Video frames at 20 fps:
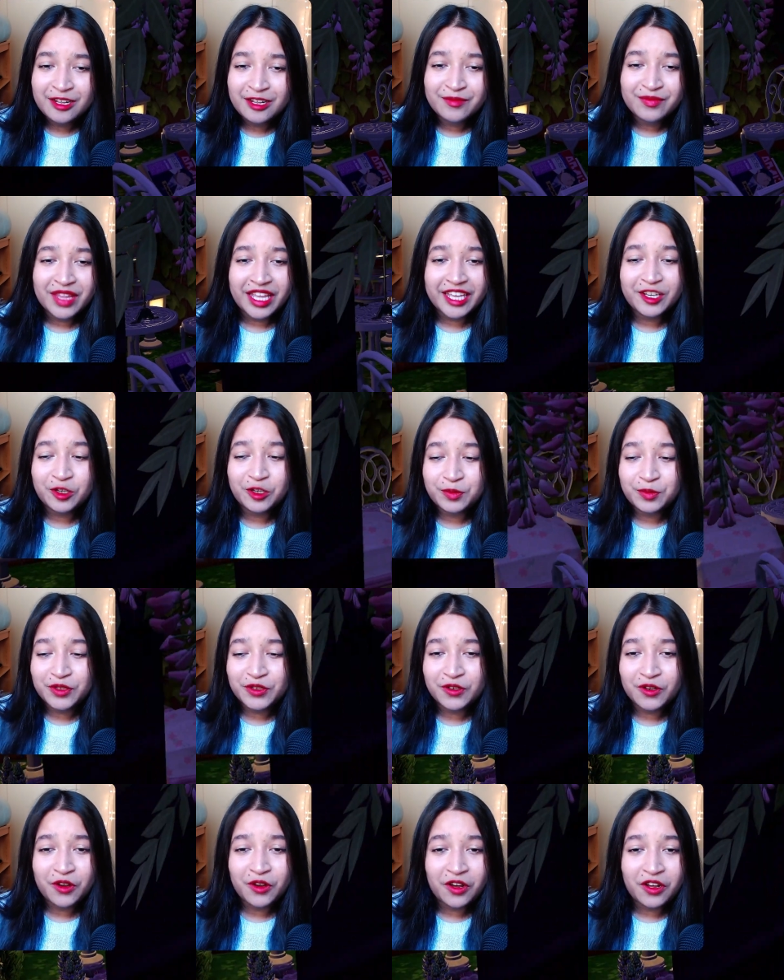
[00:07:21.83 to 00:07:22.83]
I hope
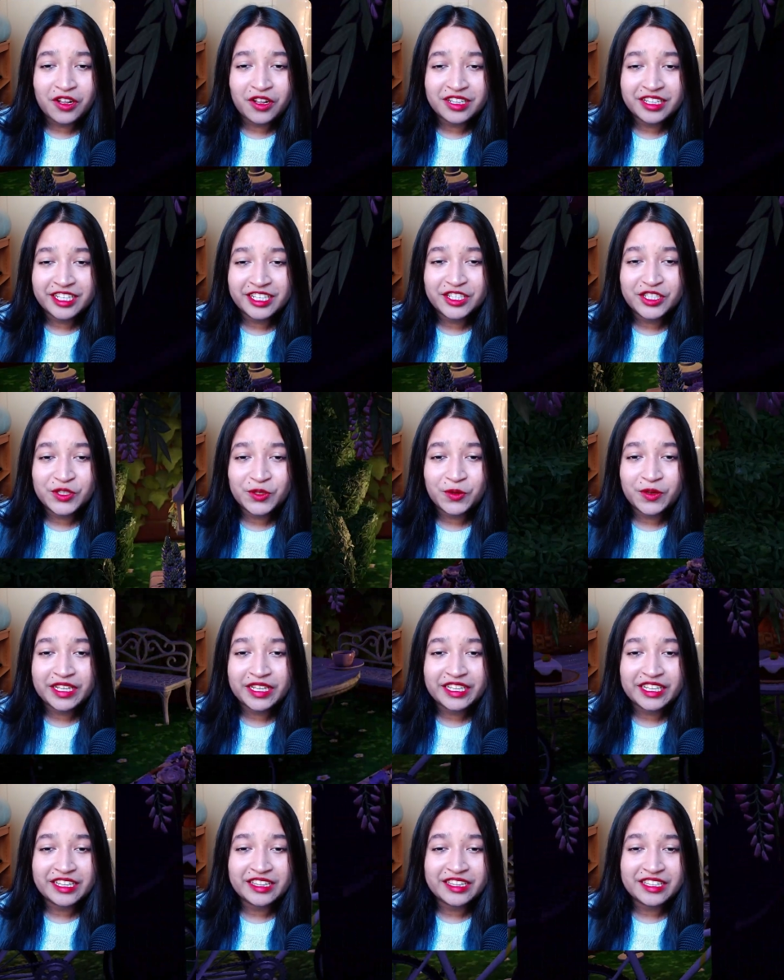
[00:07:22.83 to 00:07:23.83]
you're all enjoying
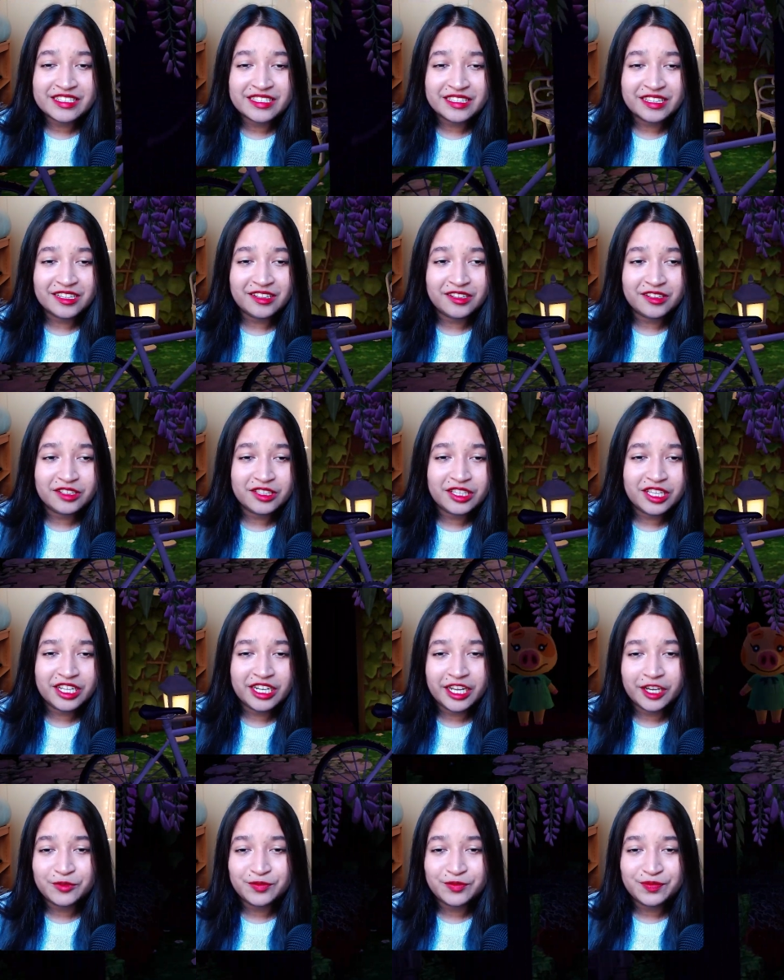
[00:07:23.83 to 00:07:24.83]
this little, you
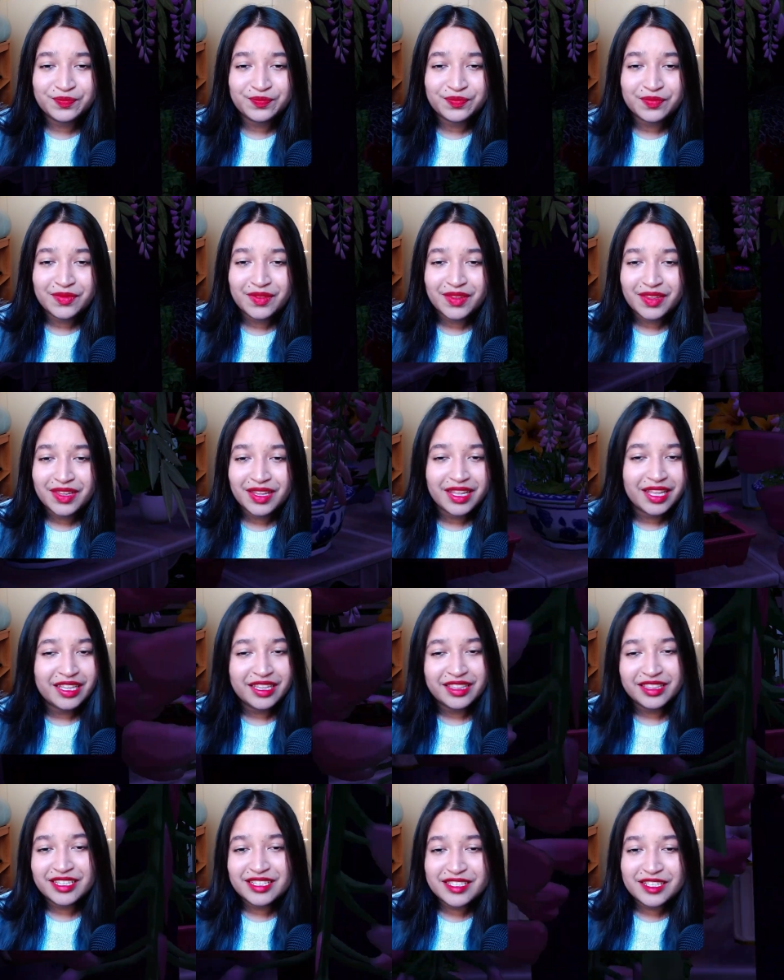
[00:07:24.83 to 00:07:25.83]
know,
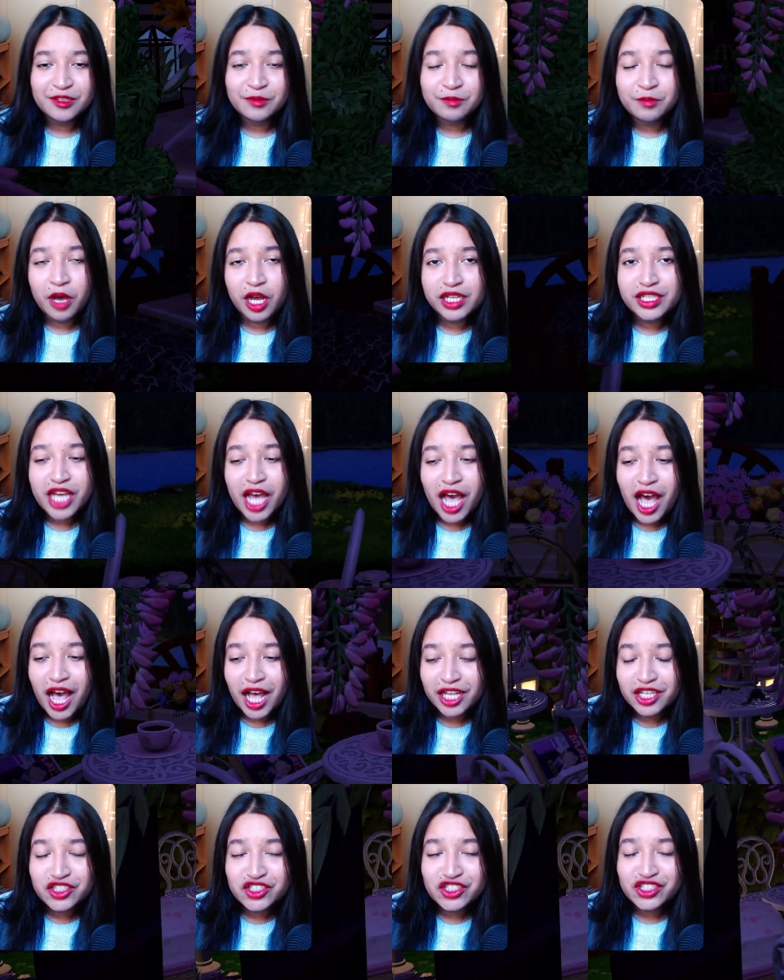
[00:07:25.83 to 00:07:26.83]
this little
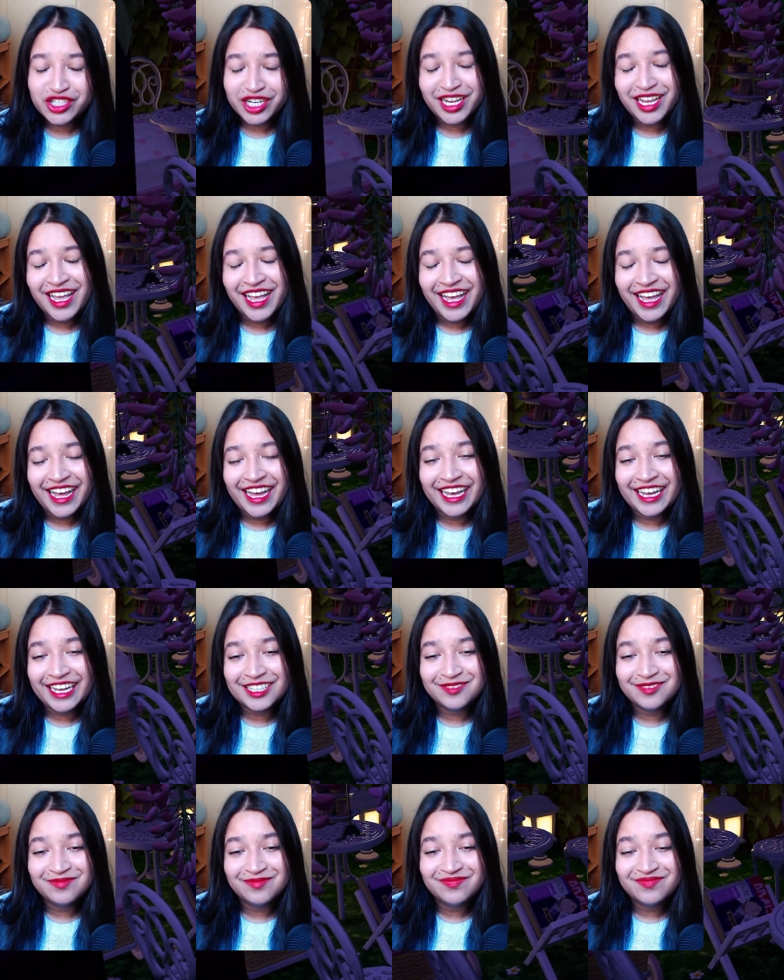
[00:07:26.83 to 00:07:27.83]
montage.
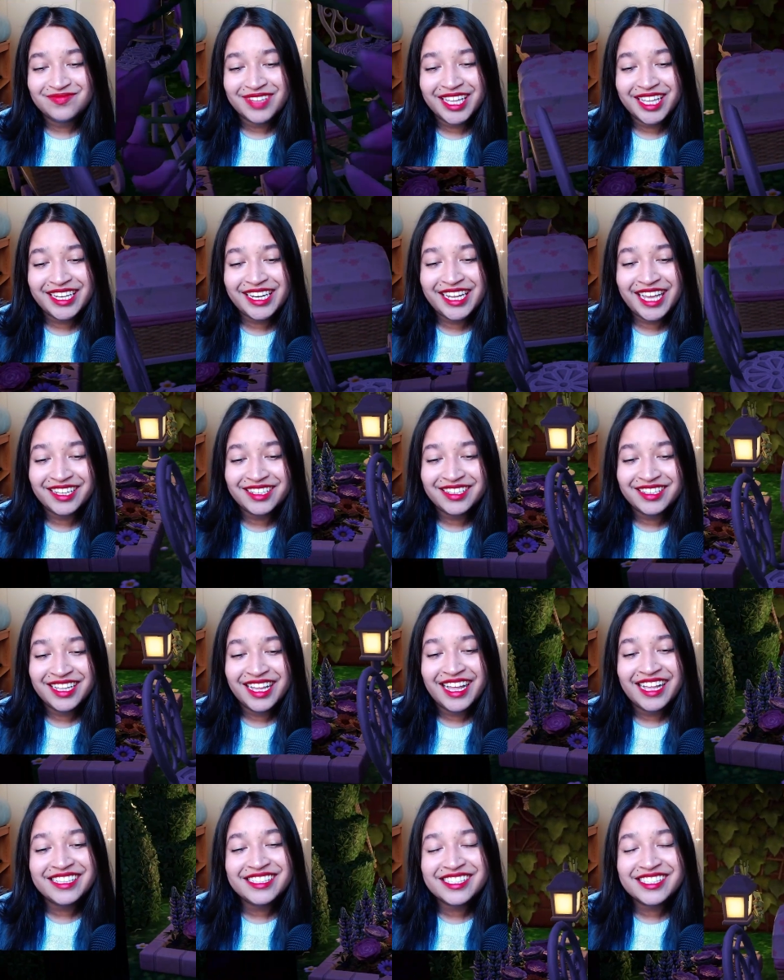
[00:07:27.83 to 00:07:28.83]
And yeah,
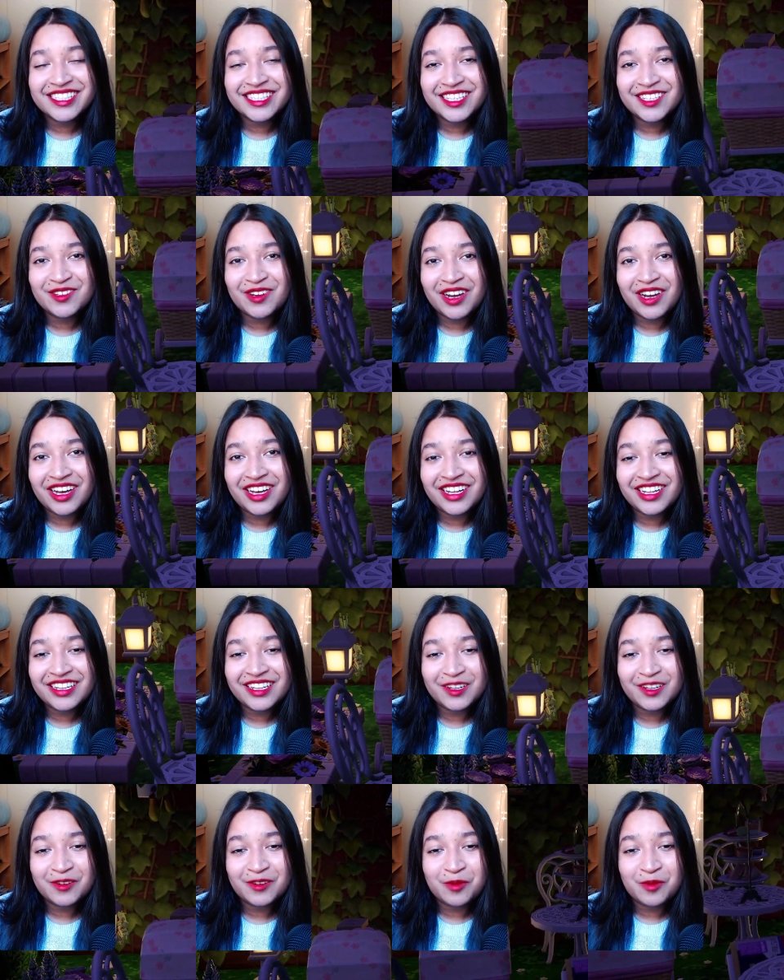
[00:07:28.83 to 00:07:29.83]
I'll see you all
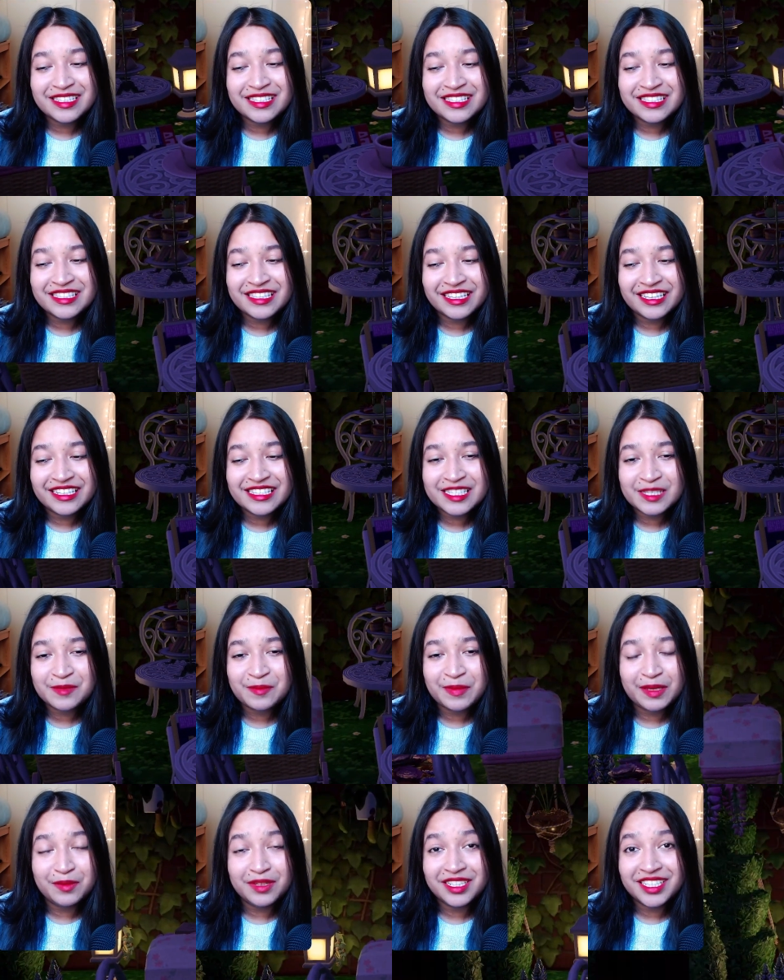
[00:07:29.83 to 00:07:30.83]
once the speed build